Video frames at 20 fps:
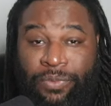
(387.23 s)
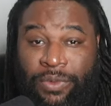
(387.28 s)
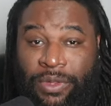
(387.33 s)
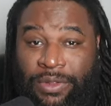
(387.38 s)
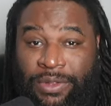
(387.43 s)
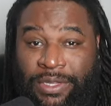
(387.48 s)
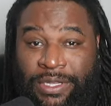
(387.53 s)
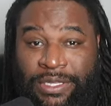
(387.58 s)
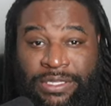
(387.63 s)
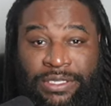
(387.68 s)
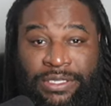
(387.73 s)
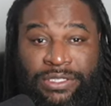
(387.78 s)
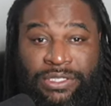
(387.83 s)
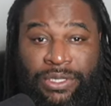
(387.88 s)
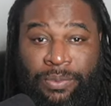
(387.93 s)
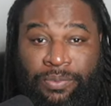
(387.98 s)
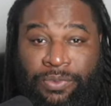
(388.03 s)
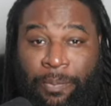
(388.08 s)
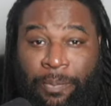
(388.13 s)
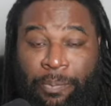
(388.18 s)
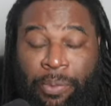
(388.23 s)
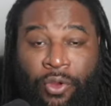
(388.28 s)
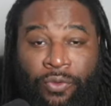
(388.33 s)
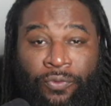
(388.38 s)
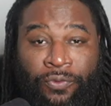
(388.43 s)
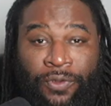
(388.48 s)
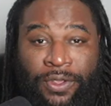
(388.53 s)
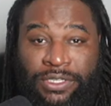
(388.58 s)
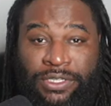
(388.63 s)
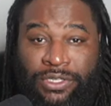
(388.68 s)
this is the
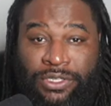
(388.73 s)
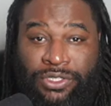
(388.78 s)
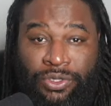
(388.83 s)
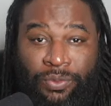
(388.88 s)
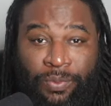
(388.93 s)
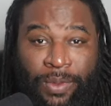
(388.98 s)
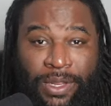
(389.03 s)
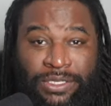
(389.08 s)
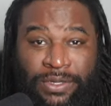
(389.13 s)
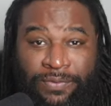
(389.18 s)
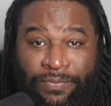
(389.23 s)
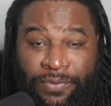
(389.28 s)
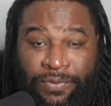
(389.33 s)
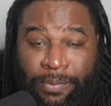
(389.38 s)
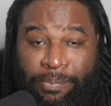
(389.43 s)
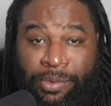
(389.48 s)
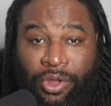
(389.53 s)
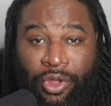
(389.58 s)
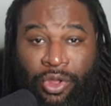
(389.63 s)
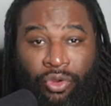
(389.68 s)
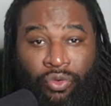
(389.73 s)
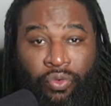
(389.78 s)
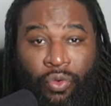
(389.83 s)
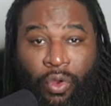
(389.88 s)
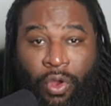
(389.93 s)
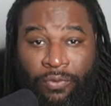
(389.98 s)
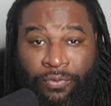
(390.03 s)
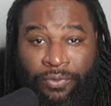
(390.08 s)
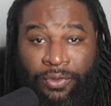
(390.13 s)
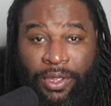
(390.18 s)
perfect situation for Bud
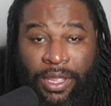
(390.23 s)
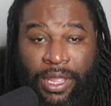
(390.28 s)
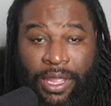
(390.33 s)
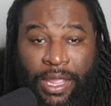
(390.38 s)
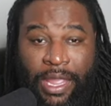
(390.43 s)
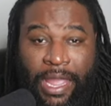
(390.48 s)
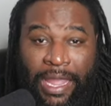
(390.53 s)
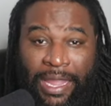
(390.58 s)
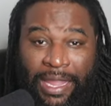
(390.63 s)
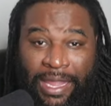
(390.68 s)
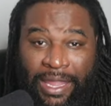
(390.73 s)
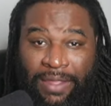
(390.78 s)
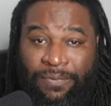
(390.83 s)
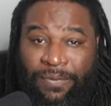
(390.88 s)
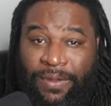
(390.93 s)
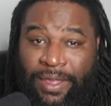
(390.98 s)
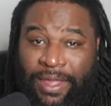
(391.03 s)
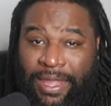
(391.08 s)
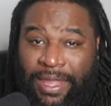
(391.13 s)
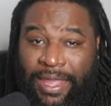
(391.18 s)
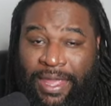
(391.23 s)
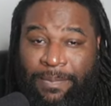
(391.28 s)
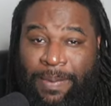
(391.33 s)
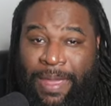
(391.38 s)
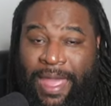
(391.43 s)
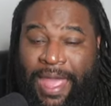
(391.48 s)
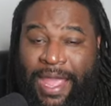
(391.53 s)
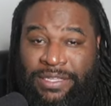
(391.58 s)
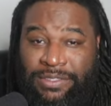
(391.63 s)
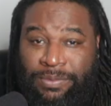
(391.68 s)
Crawford. If he can get
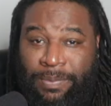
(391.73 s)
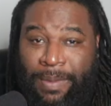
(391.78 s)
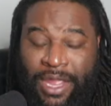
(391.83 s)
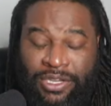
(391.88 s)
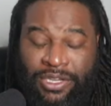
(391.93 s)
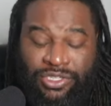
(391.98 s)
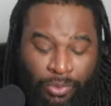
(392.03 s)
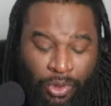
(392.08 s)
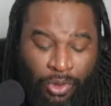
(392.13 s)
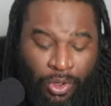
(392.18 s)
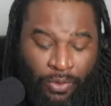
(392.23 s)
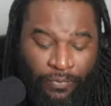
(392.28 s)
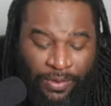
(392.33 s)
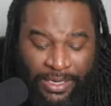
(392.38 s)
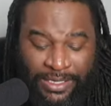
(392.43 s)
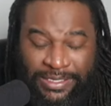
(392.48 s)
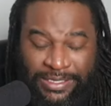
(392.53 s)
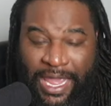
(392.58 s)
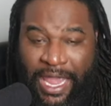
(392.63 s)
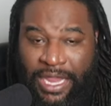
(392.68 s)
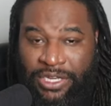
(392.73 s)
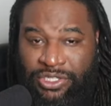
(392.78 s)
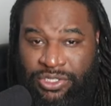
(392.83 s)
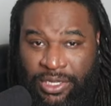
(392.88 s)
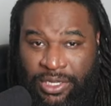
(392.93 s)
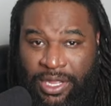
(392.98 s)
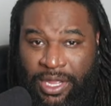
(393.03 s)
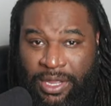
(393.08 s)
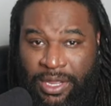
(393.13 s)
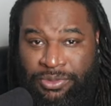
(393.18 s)
past Madrimov and this actually
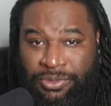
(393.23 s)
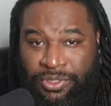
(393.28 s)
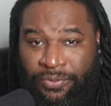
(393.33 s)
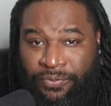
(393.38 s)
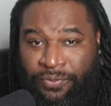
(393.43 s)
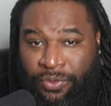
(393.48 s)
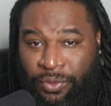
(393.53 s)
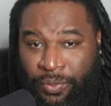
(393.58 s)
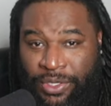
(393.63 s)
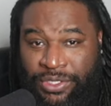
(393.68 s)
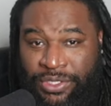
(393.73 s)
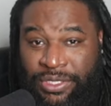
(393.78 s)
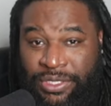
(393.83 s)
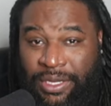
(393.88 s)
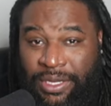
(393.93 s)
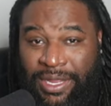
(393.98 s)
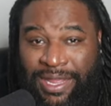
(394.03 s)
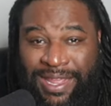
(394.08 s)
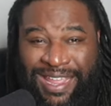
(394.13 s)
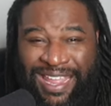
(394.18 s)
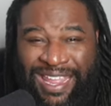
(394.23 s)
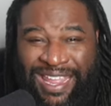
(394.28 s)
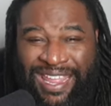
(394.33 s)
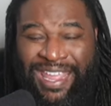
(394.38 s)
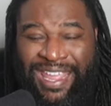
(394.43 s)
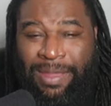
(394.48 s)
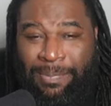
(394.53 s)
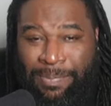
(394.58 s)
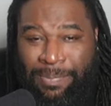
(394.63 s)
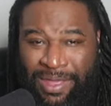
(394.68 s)
comes to fruition, he
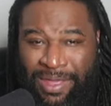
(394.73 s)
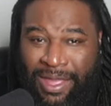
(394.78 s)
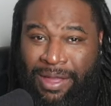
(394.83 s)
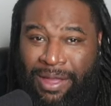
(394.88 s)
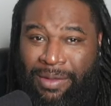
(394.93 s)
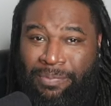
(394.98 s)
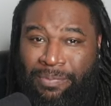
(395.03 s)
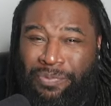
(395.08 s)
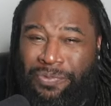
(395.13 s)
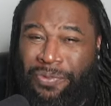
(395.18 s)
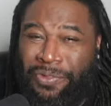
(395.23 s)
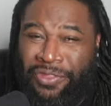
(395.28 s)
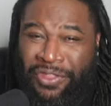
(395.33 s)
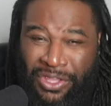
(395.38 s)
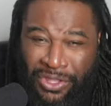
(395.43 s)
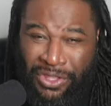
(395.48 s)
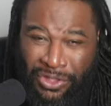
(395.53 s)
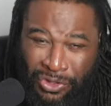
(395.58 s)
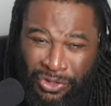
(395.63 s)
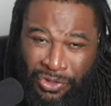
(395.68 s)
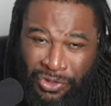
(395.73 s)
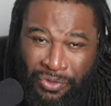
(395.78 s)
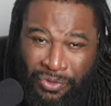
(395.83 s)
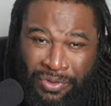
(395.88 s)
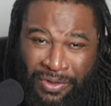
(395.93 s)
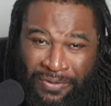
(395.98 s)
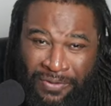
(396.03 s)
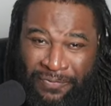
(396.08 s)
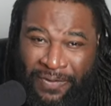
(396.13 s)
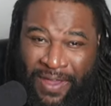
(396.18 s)
could become the
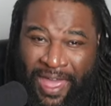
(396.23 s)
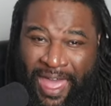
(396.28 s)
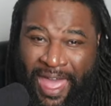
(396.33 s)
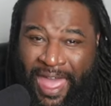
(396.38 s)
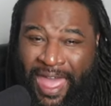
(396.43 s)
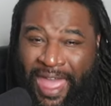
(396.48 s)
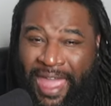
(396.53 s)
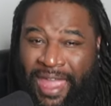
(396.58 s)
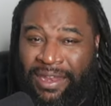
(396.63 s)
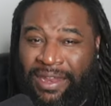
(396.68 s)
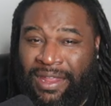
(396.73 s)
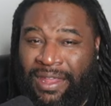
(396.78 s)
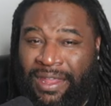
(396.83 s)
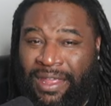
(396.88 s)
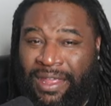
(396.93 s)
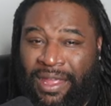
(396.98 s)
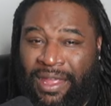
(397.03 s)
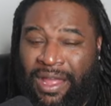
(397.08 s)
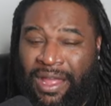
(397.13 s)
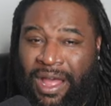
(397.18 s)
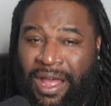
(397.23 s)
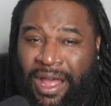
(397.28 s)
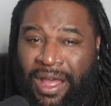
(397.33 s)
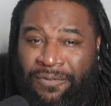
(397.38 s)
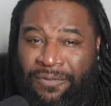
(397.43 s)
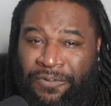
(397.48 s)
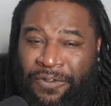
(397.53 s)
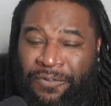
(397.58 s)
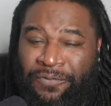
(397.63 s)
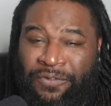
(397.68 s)
unified
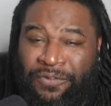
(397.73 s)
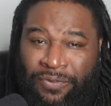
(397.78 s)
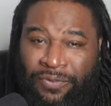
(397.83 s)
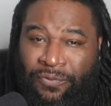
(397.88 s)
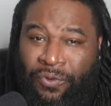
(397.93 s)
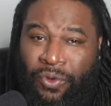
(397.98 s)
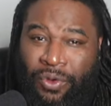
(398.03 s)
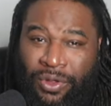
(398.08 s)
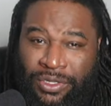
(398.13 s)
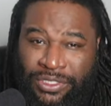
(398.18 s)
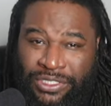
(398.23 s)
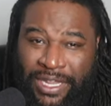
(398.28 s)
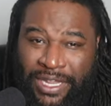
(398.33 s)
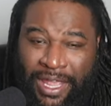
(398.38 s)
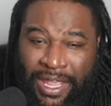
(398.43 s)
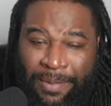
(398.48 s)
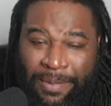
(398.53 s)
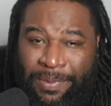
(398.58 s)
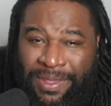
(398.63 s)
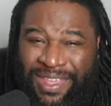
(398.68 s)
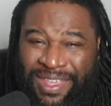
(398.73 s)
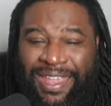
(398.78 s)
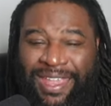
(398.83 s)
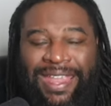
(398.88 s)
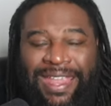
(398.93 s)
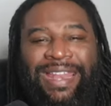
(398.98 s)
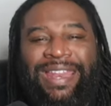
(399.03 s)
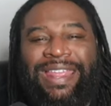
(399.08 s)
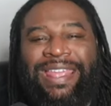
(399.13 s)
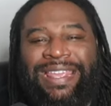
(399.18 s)
54 champion
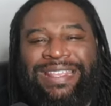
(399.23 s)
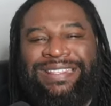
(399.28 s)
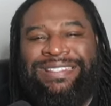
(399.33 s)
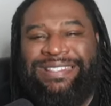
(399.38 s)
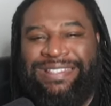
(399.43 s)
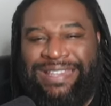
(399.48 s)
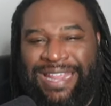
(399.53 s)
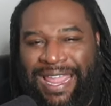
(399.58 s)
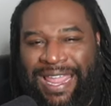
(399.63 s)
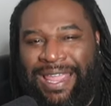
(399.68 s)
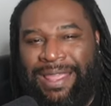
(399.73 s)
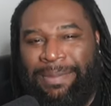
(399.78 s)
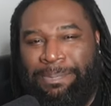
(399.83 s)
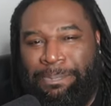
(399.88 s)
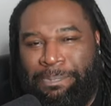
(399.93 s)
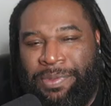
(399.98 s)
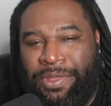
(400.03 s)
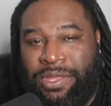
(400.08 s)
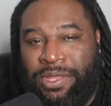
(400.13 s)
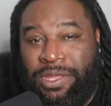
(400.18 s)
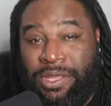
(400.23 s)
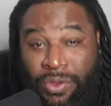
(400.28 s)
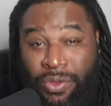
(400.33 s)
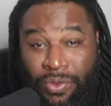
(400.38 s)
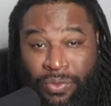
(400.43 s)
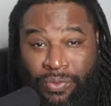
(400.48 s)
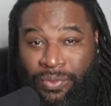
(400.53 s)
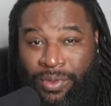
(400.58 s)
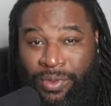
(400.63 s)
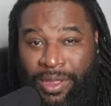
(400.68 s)
in his
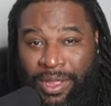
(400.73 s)
debut.